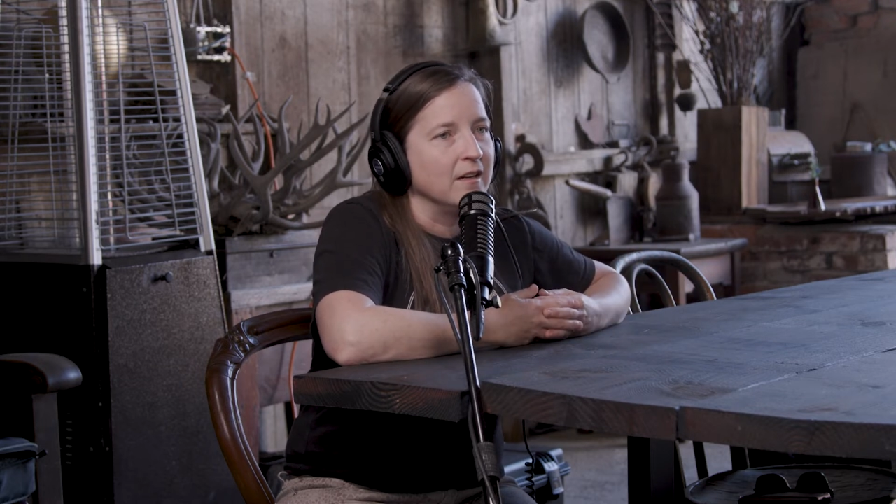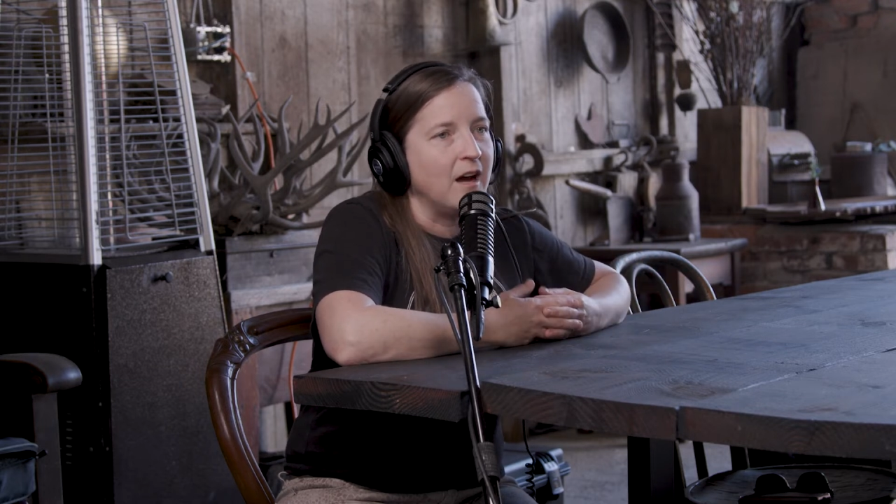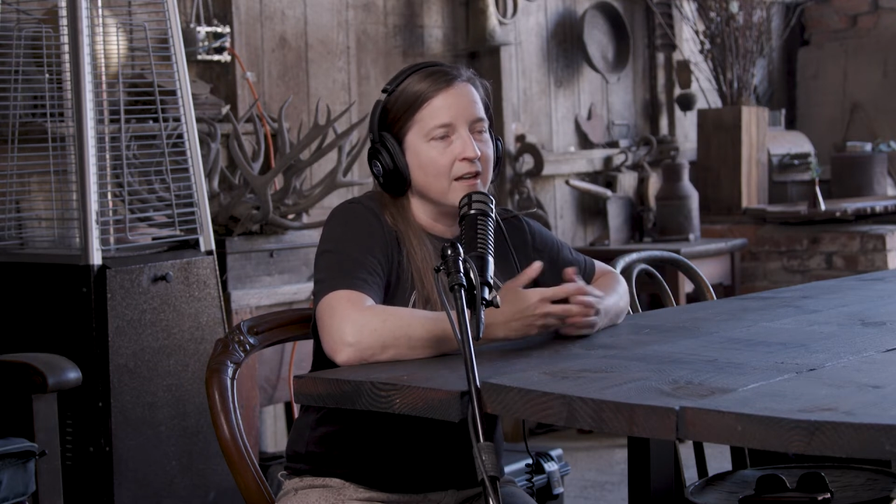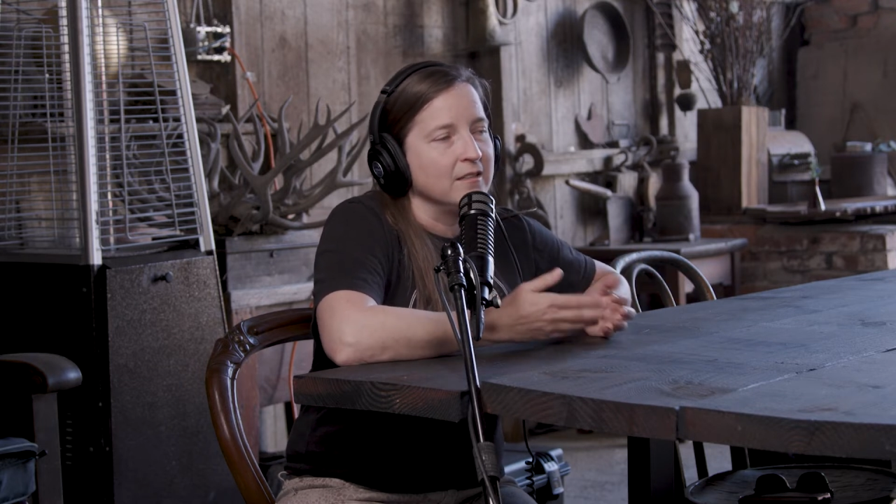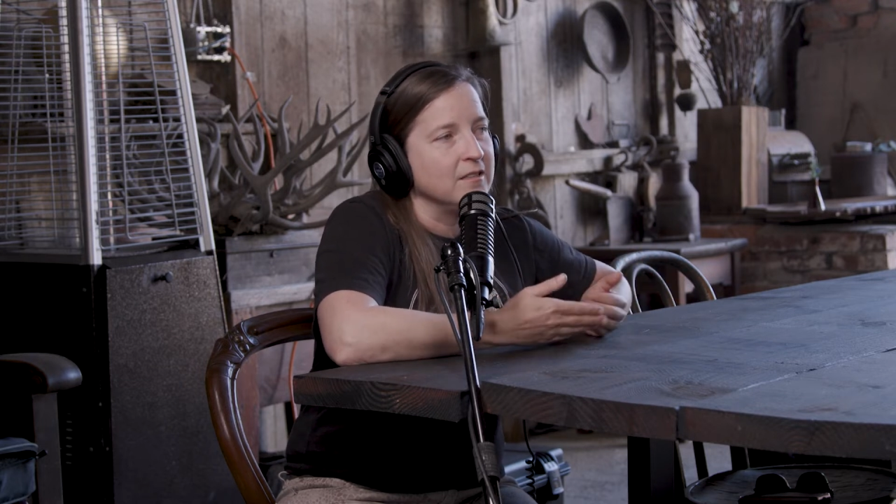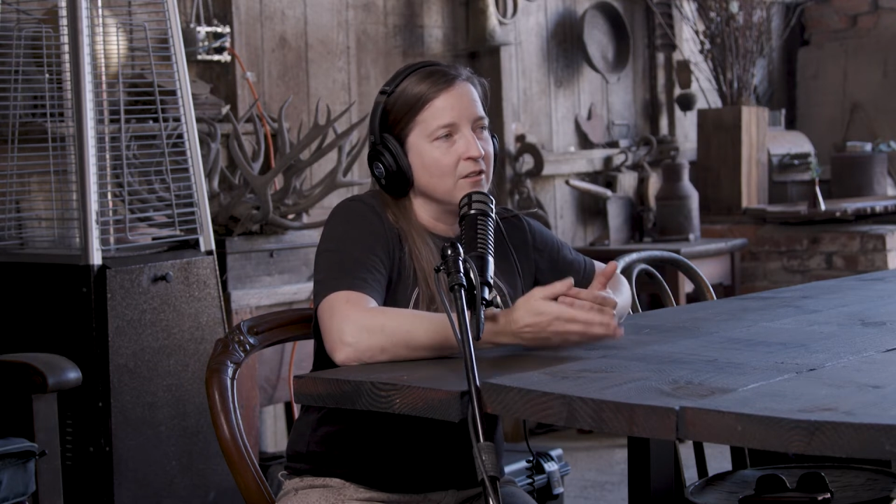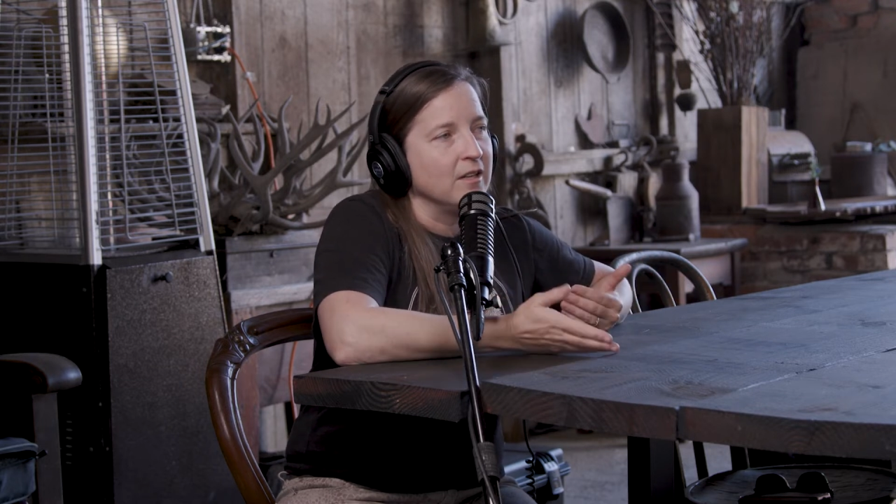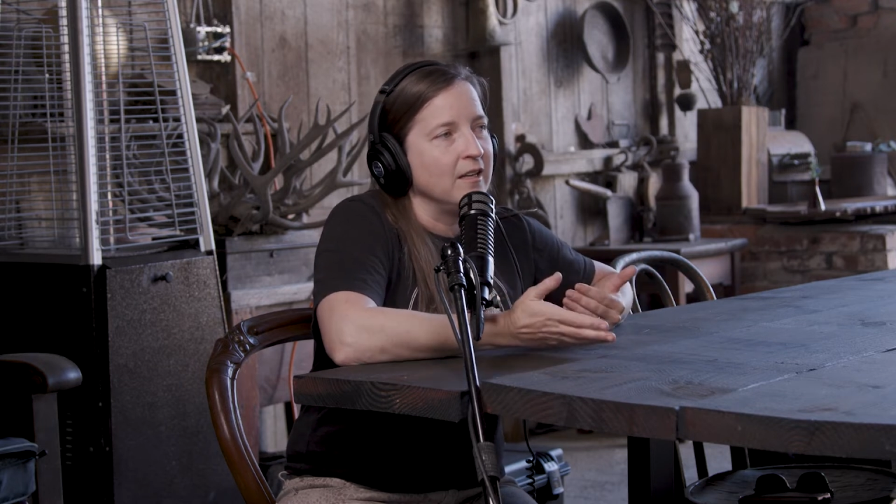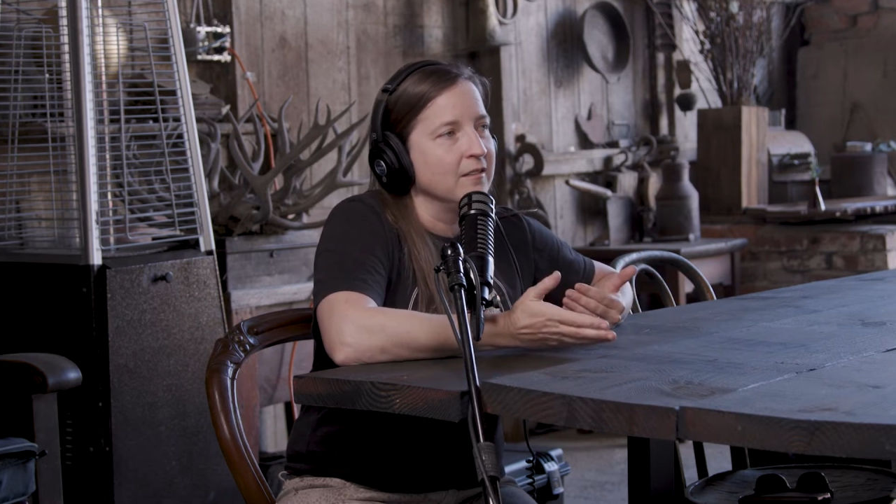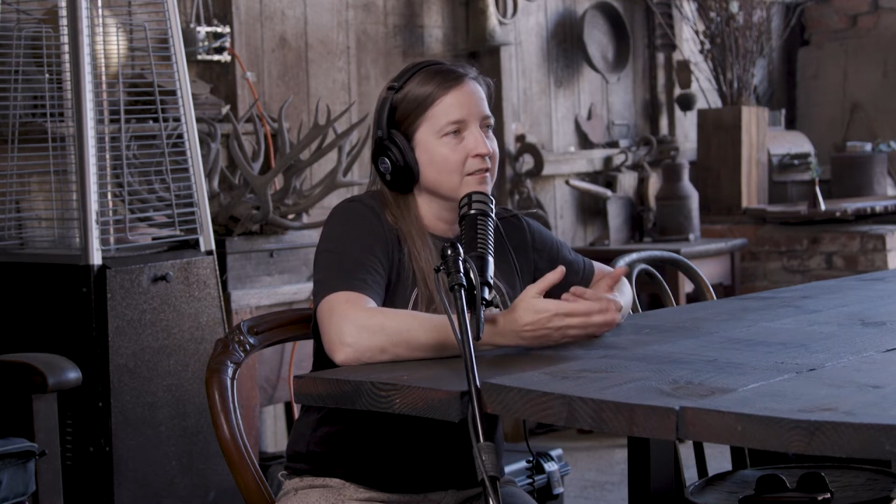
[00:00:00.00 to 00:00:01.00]
got until
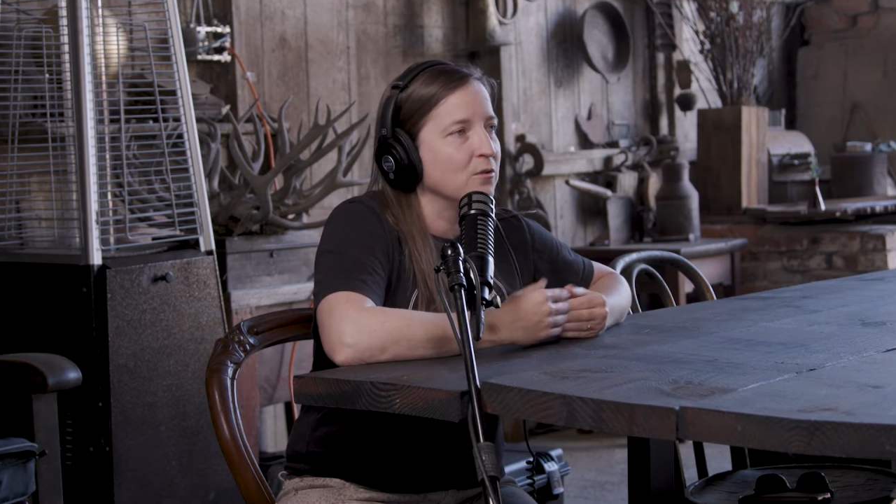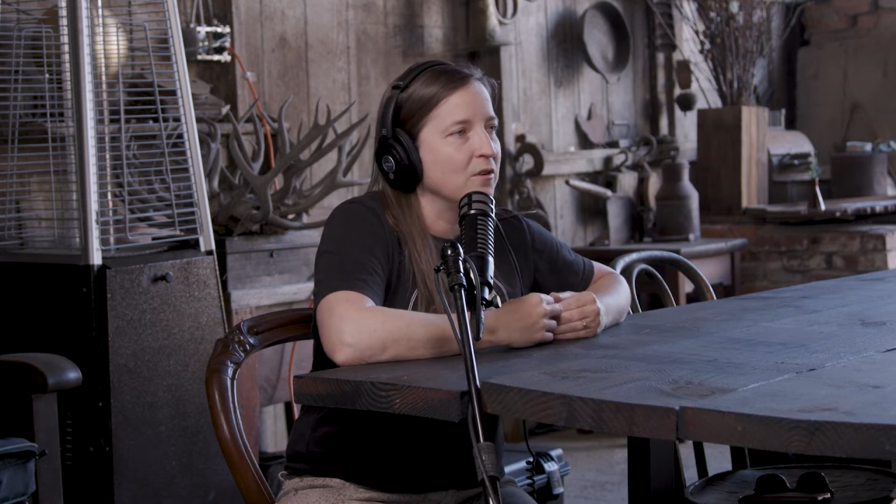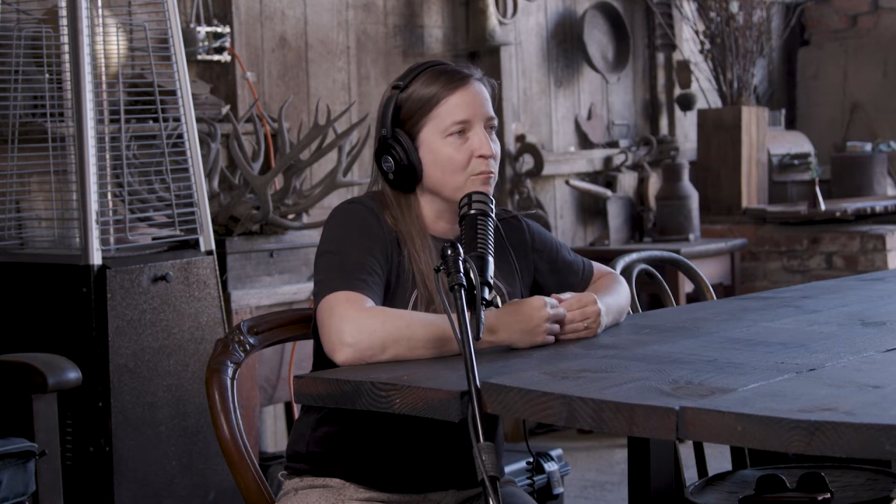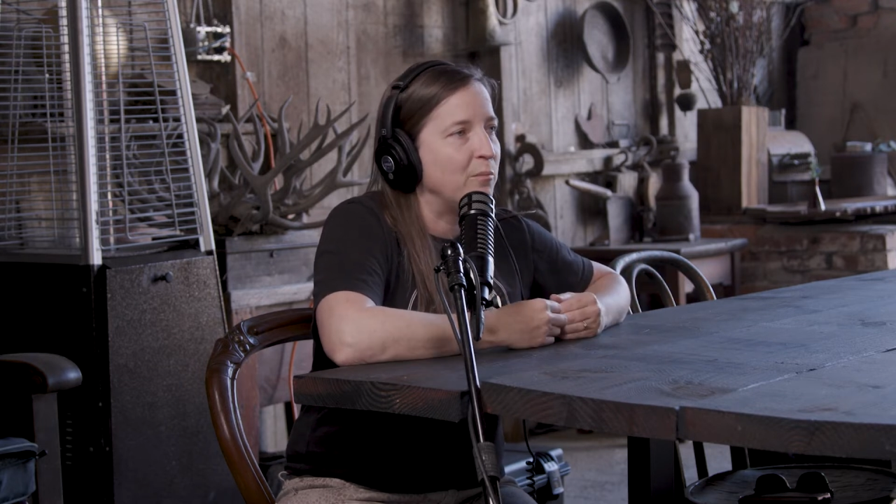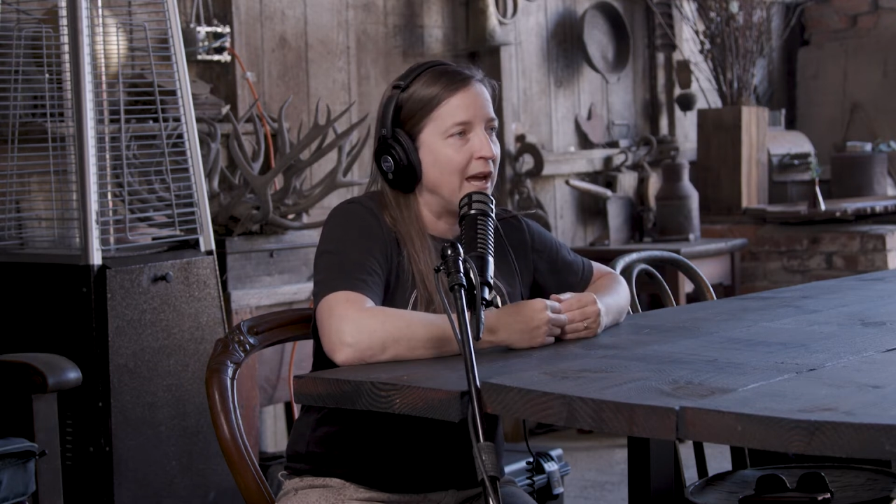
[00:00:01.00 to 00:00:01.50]
they sort of